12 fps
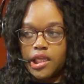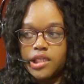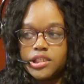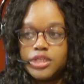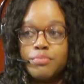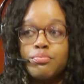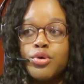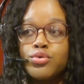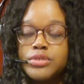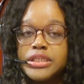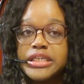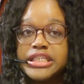is the
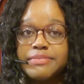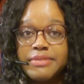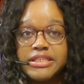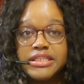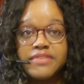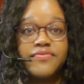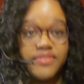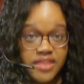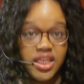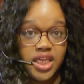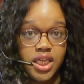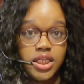most expensive
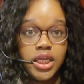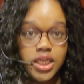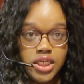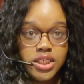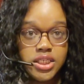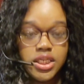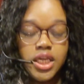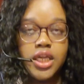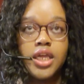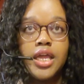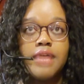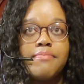thing, like he's
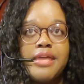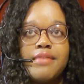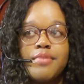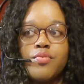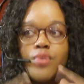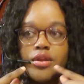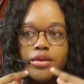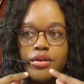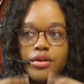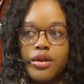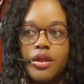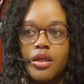saying, it made me
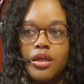wonder.